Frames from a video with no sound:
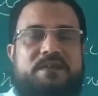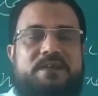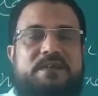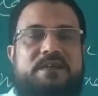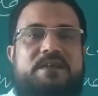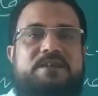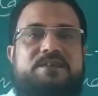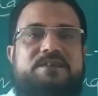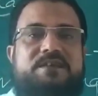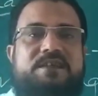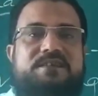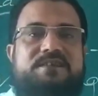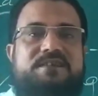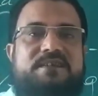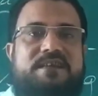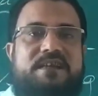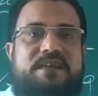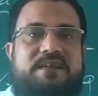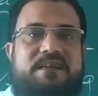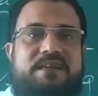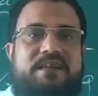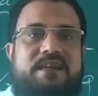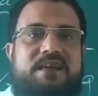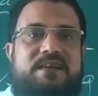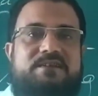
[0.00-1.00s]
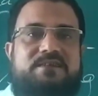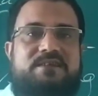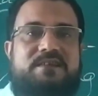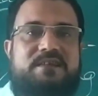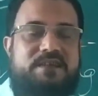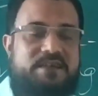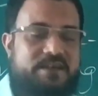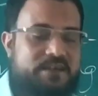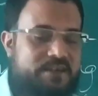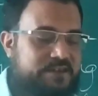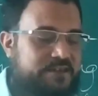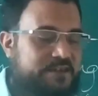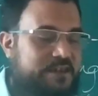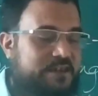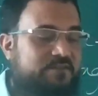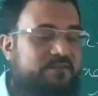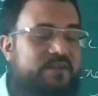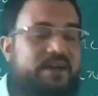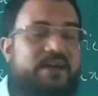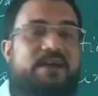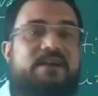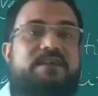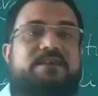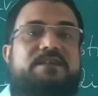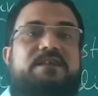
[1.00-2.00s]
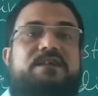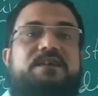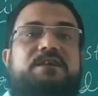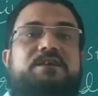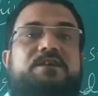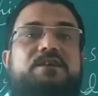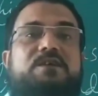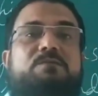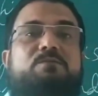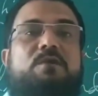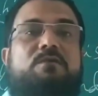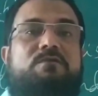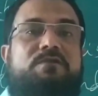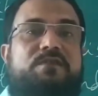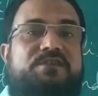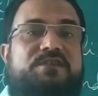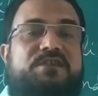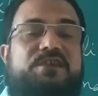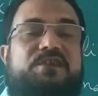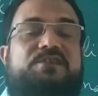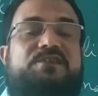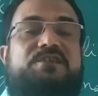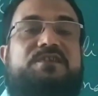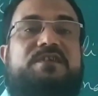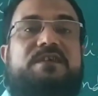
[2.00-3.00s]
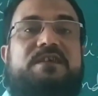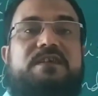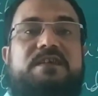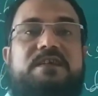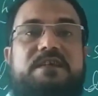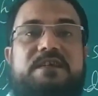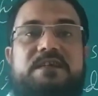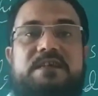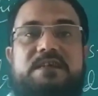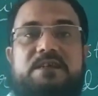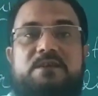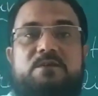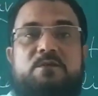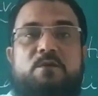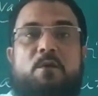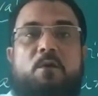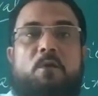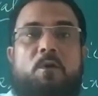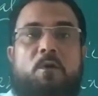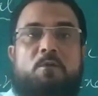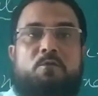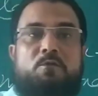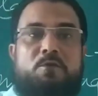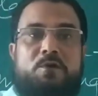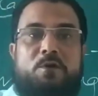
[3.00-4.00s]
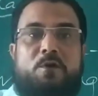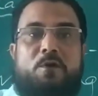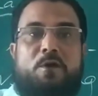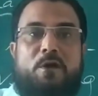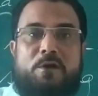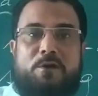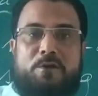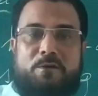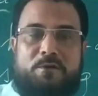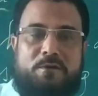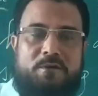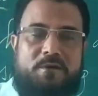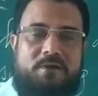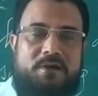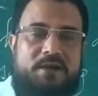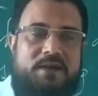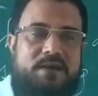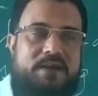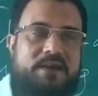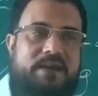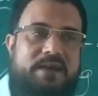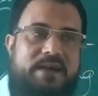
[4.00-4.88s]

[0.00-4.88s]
He is designated as Chief Executive Officer, CEO, we all know.